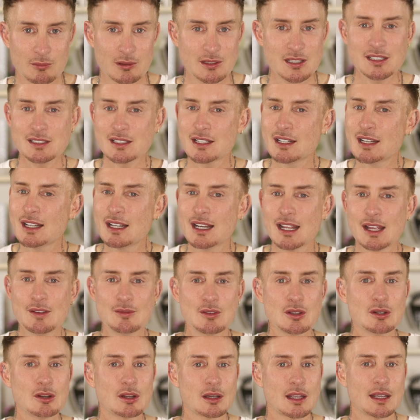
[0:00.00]
which is going to leave
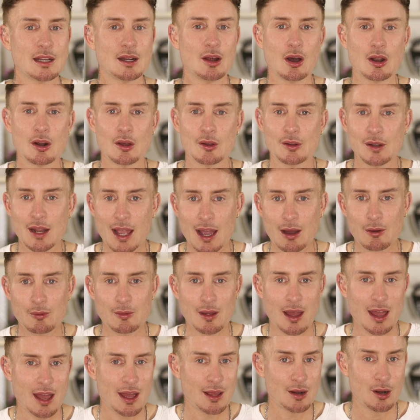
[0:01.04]
you looking hollowed out
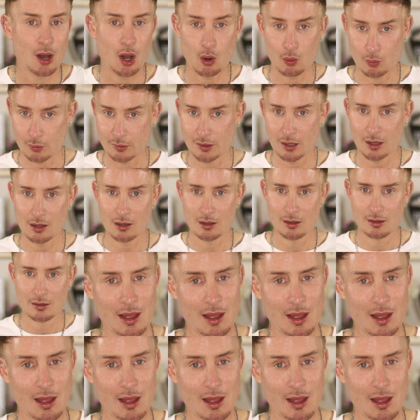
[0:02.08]
and older.